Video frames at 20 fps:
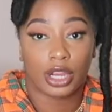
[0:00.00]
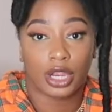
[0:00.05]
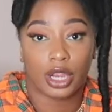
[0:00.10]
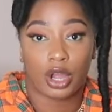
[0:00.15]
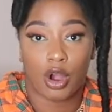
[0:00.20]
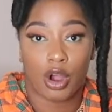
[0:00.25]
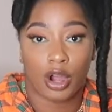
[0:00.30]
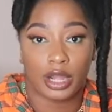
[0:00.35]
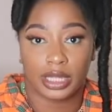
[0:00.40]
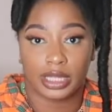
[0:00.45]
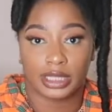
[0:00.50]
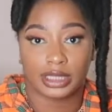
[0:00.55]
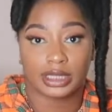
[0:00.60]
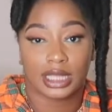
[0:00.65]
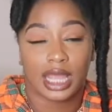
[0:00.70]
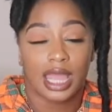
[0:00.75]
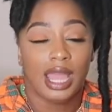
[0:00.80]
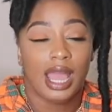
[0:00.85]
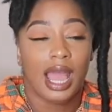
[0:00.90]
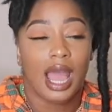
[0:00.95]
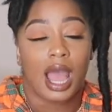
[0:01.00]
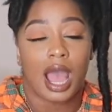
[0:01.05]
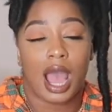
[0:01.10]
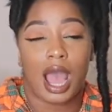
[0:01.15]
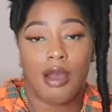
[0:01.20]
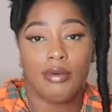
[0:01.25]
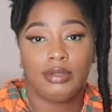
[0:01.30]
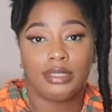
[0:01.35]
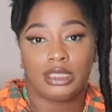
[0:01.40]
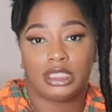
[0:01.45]
audience.
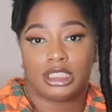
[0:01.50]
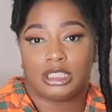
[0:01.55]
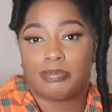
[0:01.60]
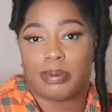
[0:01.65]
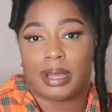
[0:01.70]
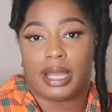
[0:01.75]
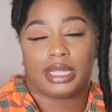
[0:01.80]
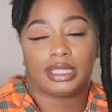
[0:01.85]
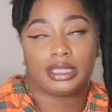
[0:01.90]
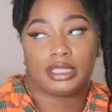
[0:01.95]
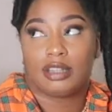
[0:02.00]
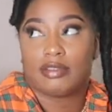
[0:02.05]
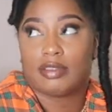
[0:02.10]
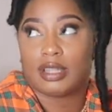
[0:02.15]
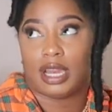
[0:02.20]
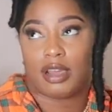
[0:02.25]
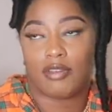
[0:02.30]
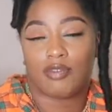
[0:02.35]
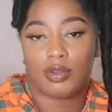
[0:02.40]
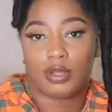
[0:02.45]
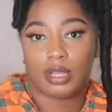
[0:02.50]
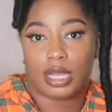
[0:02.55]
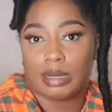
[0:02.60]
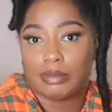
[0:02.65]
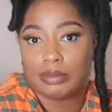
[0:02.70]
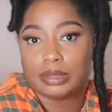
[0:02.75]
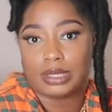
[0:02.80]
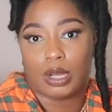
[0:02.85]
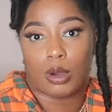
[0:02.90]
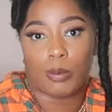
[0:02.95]
I was just buying stuff that I felt like
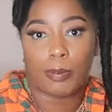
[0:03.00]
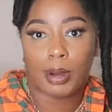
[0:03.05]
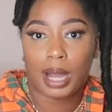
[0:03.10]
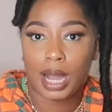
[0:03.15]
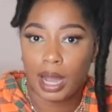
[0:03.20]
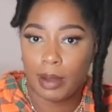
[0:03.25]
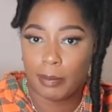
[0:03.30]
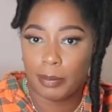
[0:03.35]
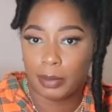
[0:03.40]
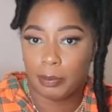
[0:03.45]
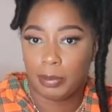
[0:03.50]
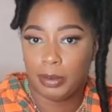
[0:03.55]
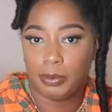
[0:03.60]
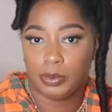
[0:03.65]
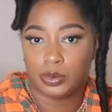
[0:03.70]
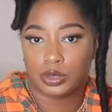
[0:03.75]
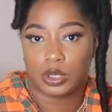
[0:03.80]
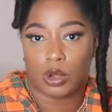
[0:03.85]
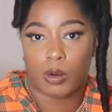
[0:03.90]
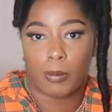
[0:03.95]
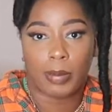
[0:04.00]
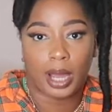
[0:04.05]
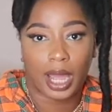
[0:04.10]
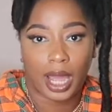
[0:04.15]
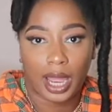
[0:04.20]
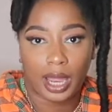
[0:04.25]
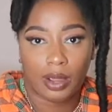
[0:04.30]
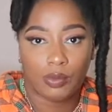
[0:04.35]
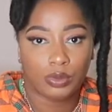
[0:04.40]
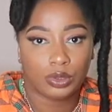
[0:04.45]
was gonna pop and people was gonna
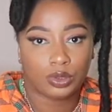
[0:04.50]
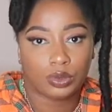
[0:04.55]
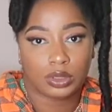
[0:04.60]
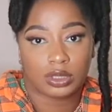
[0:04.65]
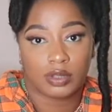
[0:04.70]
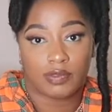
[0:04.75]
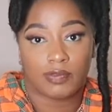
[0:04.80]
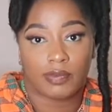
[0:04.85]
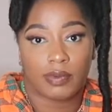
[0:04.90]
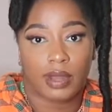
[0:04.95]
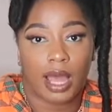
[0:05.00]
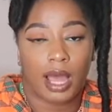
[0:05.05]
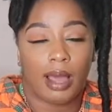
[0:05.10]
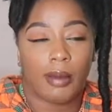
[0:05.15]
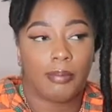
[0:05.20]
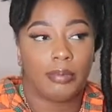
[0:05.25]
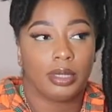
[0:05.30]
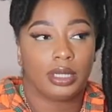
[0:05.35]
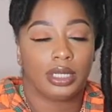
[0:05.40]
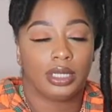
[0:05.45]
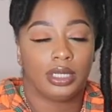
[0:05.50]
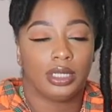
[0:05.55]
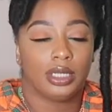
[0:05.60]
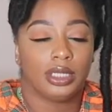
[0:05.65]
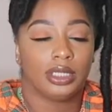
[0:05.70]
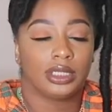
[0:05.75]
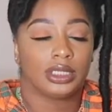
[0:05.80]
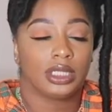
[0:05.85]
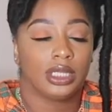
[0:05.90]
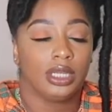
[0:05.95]
buy, which was a flop,
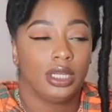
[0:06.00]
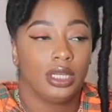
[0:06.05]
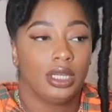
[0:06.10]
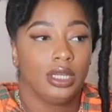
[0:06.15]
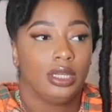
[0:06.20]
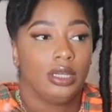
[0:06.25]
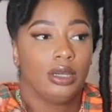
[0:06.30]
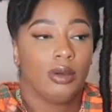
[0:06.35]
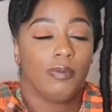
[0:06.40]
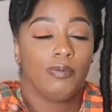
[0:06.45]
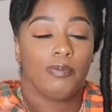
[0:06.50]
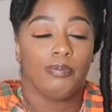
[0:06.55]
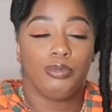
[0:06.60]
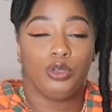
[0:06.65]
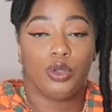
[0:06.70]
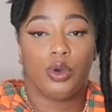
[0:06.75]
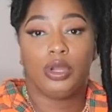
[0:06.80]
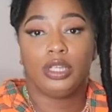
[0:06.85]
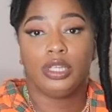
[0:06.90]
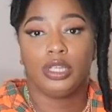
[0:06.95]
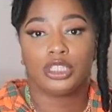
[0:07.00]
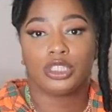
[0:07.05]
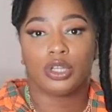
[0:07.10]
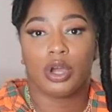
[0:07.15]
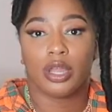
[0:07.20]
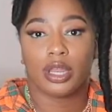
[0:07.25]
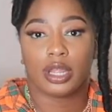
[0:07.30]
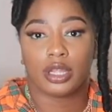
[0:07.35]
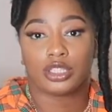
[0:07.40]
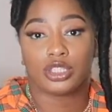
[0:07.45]
because knowing your
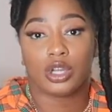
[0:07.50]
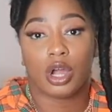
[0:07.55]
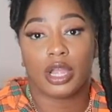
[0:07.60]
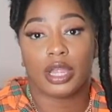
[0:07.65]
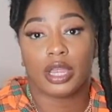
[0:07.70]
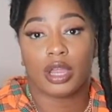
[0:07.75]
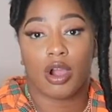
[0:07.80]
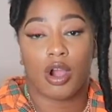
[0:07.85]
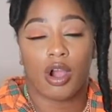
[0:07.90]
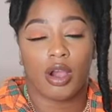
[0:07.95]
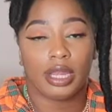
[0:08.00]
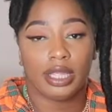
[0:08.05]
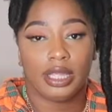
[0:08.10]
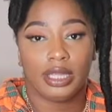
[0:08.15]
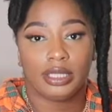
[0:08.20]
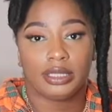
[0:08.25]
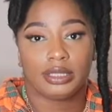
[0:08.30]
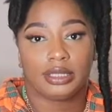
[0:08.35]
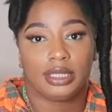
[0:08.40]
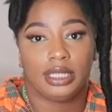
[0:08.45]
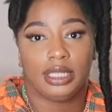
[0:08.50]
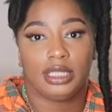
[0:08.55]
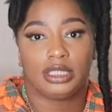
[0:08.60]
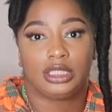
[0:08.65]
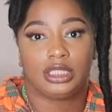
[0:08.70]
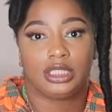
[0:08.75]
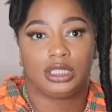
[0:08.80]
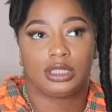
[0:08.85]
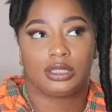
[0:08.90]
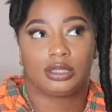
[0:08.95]
target audience
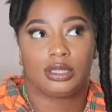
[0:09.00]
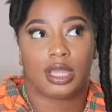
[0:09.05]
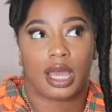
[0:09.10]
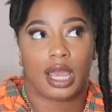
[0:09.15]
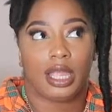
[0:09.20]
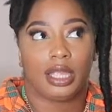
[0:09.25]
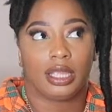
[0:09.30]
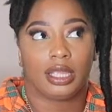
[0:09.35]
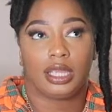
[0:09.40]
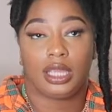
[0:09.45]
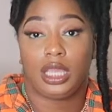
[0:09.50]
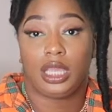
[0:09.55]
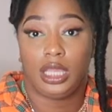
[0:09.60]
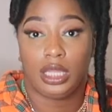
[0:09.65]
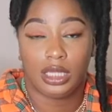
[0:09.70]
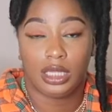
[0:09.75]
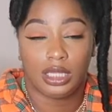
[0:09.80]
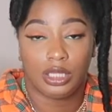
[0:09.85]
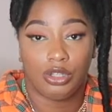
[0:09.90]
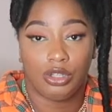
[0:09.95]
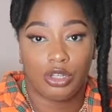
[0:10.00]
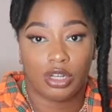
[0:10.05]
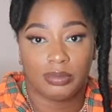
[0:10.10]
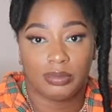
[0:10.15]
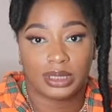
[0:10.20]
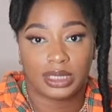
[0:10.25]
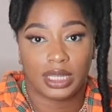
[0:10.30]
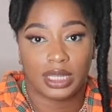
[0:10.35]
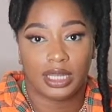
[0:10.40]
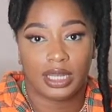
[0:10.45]
is like key. You know
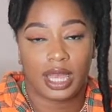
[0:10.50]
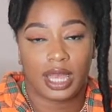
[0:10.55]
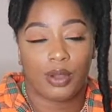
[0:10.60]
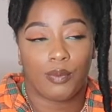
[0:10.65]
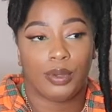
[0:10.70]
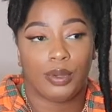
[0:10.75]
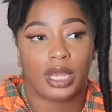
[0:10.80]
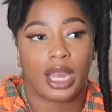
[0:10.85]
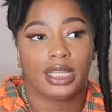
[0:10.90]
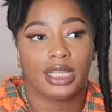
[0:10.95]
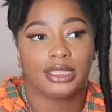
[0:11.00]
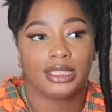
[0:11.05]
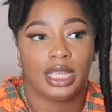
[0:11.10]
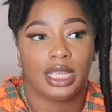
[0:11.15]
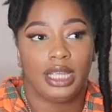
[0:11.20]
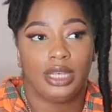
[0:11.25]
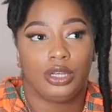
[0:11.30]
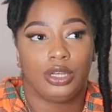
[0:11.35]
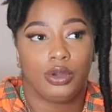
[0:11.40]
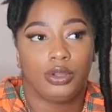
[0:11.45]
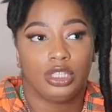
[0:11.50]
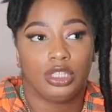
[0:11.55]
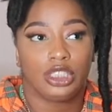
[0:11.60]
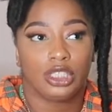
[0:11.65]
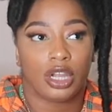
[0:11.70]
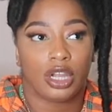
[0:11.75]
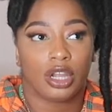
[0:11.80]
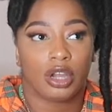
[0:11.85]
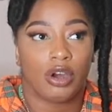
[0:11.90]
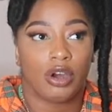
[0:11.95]
what I'm saying? Like when I say know your
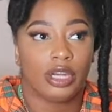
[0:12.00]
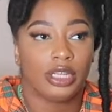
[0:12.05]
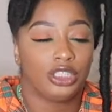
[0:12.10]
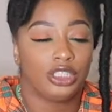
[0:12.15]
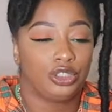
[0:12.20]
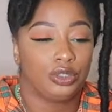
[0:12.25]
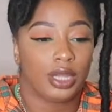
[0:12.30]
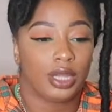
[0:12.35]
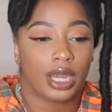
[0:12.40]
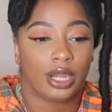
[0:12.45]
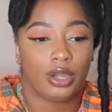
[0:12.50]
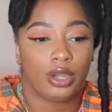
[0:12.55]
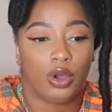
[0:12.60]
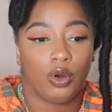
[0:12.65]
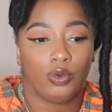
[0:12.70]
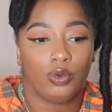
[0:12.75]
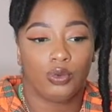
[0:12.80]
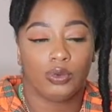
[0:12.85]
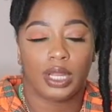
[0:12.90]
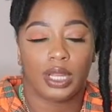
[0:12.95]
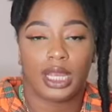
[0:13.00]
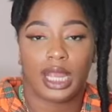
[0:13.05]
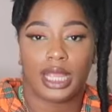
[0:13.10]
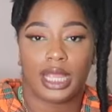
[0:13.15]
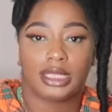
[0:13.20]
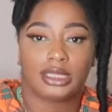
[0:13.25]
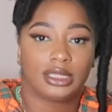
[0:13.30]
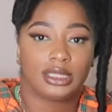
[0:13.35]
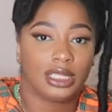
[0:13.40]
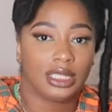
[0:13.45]
target audience, you gotta know, do they
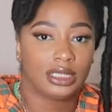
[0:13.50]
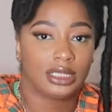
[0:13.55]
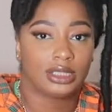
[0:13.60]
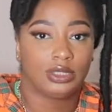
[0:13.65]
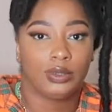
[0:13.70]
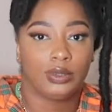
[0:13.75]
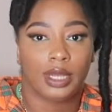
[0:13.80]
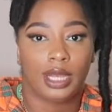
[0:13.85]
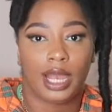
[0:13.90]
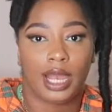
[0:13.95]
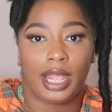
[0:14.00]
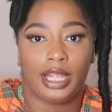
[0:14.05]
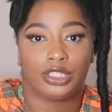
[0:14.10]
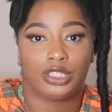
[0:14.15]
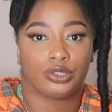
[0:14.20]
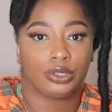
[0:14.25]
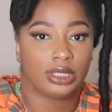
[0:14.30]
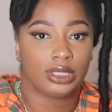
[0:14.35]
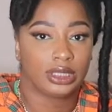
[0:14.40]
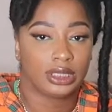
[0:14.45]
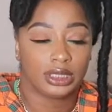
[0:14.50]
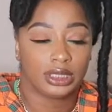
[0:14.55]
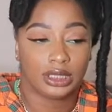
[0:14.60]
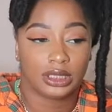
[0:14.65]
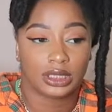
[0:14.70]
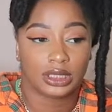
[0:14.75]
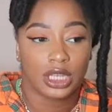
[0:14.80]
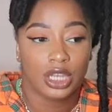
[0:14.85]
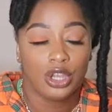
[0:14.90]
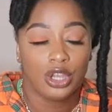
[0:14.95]
like sets? Do they like
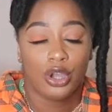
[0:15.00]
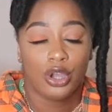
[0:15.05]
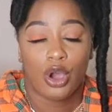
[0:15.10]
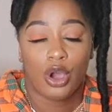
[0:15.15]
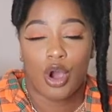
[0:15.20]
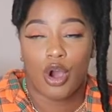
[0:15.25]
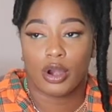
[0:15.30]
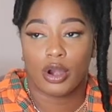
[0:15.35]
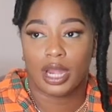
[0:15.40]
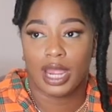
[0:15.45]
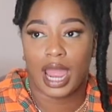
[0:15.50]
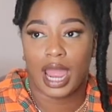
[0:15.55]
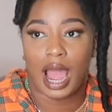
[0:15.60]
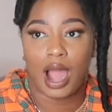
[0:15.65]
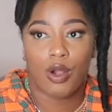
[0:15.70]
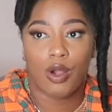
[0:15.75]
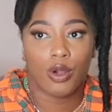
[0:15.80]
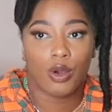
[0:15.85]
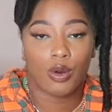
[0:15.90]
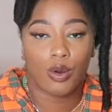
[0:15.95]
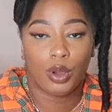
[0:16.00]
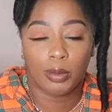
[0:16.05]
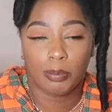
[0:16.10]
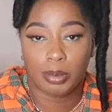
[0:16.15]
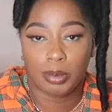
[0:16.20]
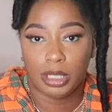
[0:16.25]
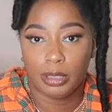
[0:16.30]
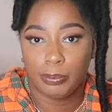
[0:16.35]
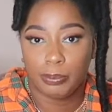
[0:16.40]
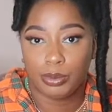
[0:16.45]
dresses? Are they outgoing
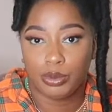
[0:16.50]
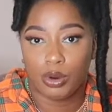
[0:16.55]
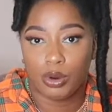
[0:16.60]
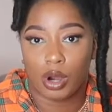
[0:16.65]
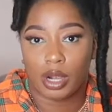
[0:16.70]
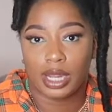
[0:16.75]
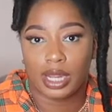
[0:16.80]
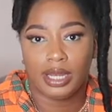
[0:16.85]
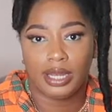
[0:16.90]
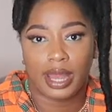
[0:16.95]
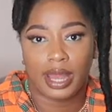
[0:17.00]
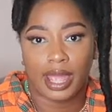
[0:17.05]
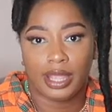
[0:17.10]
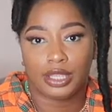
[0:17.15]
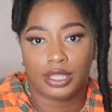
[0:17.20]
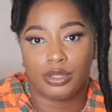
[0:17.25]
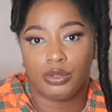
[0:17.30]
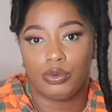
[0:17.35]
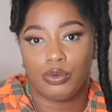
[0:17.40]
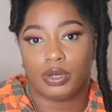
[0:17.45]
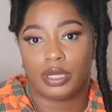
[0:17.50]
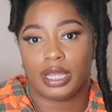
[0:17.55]
people? Are they like you?